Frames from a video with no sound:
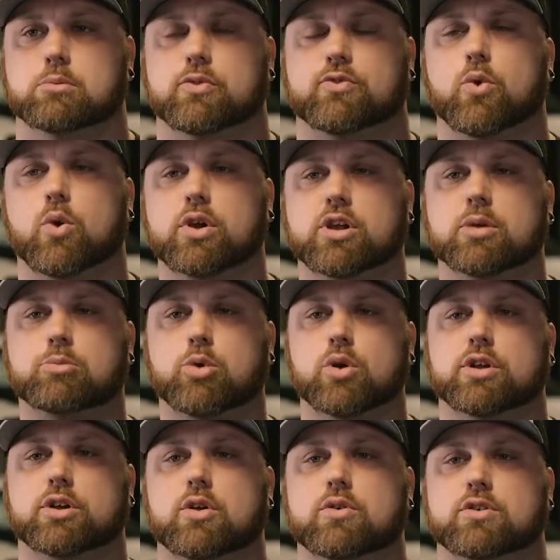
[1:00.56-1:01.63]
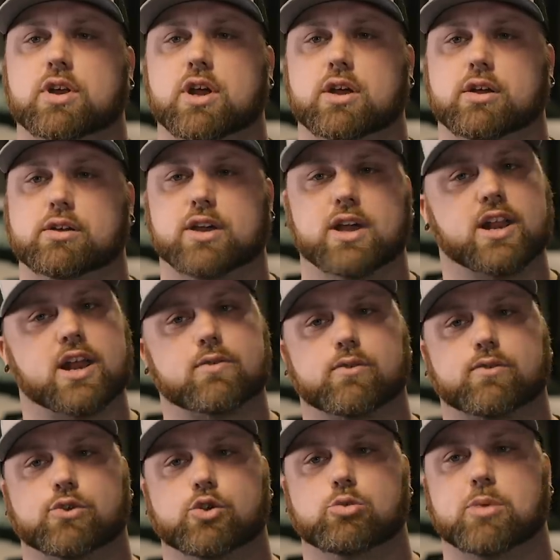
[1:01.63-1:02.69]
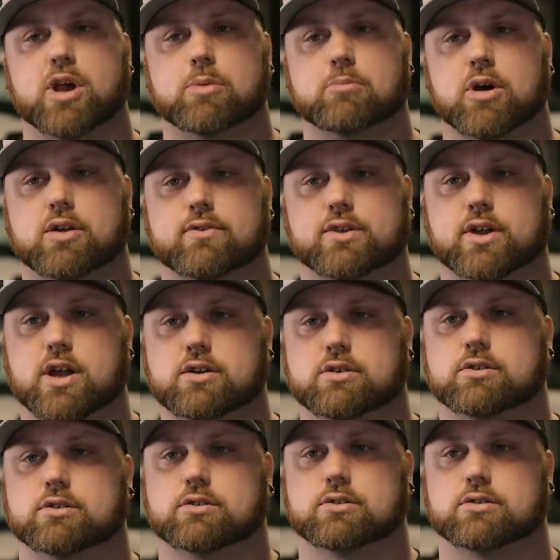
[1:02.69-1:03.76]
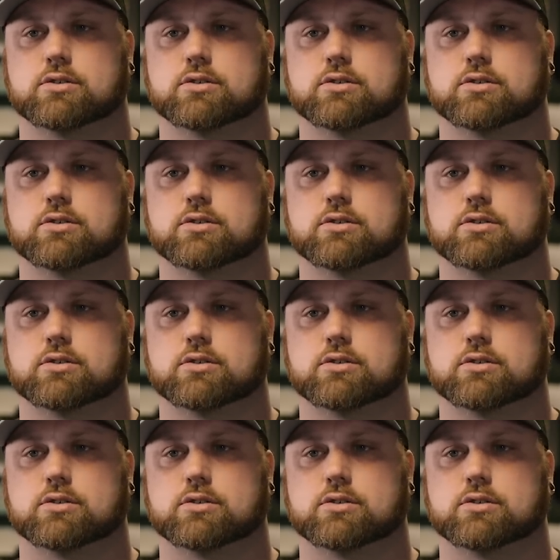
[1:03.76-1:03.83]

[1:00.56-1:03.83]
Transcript: Before you can pull the gooseneck, you gotta have a few bed modifications.